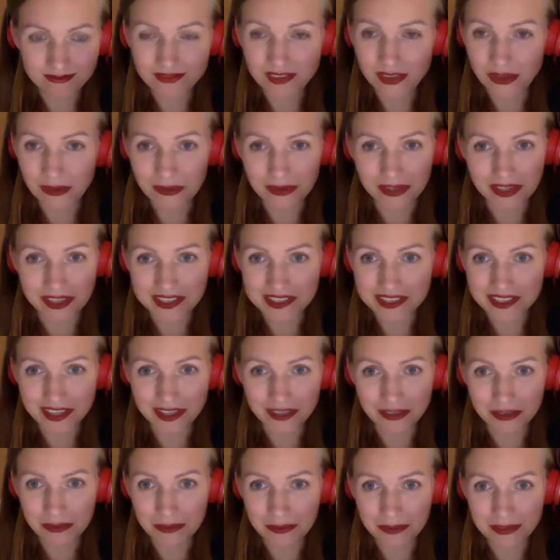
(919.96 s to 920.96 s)
Oh yes,
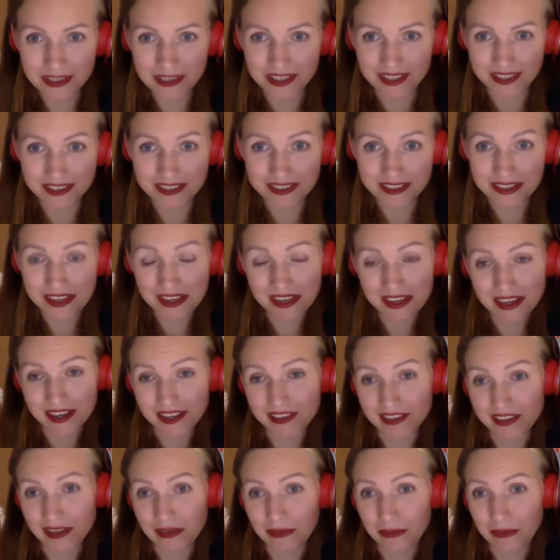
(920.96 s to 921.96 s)
hundred percent.
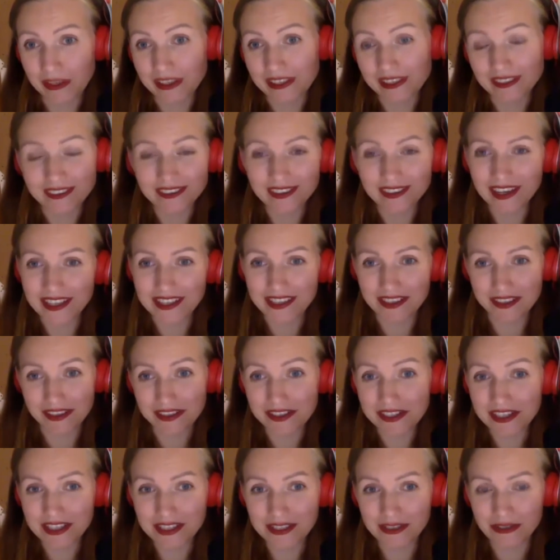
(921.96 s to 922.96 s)
And then, yeah. well, as an
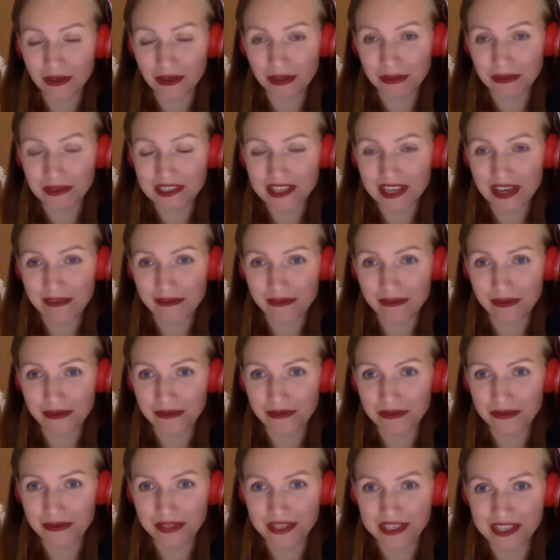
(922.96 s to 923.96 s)
artist, you always have your
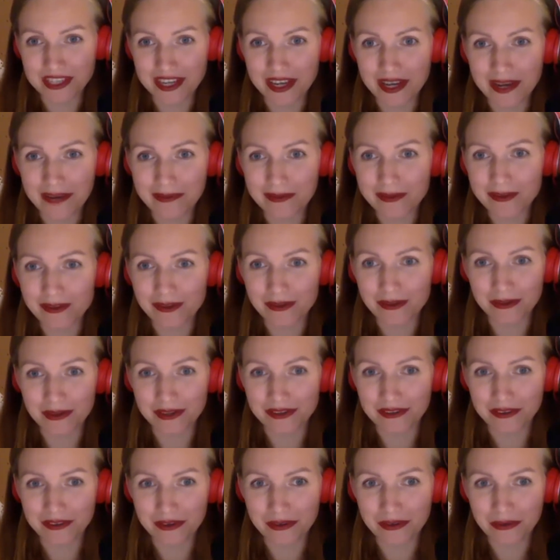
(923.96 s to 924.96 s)
free time to do
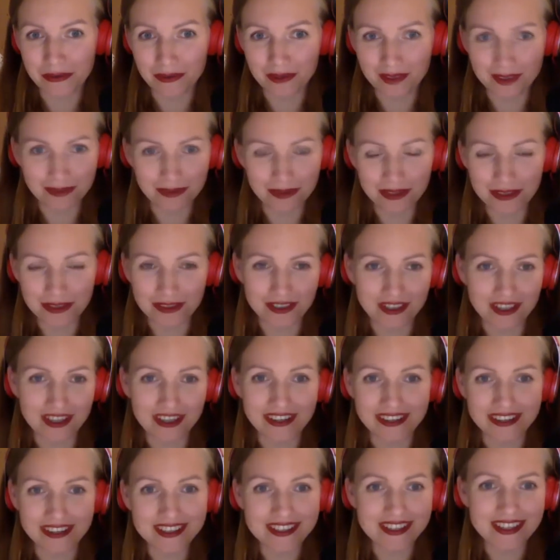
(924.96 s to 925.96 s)
whatever you want with your
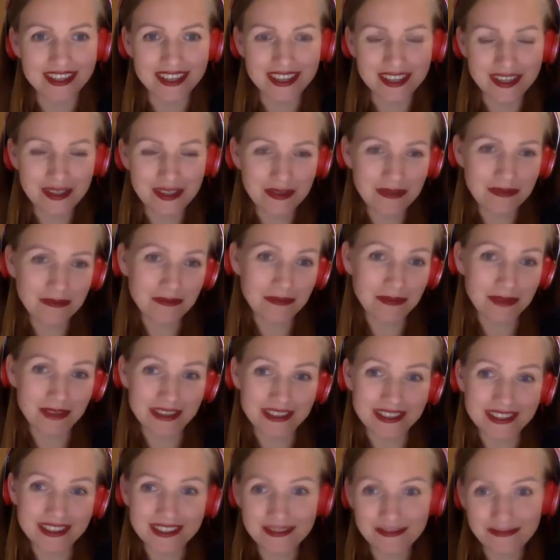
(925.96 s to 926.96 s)
art. Yeah,
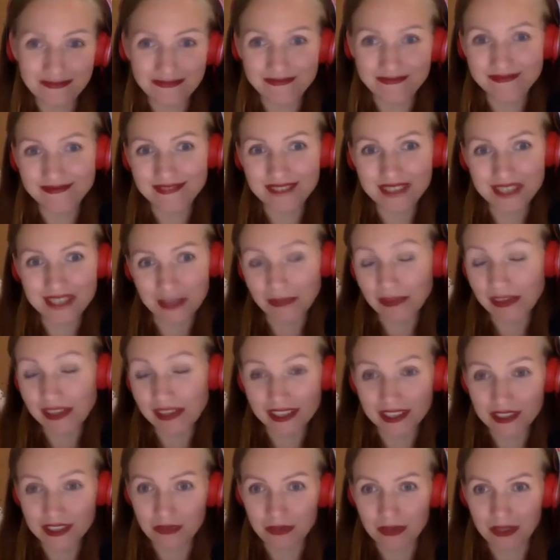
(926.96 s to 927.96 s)
exactly. Something
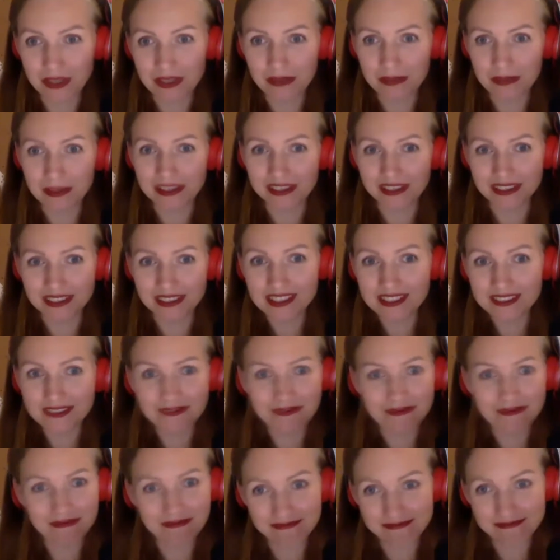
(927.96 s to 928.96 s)
has exactly. to pay the bills.
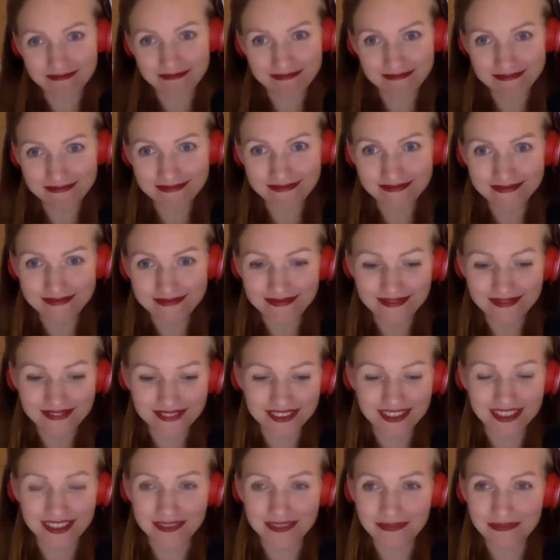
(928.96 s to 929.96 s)
Yeah, yeah,
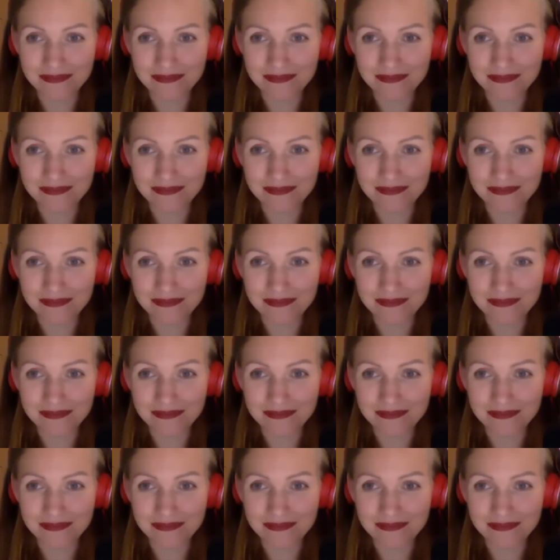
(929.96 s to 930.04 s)
yeah.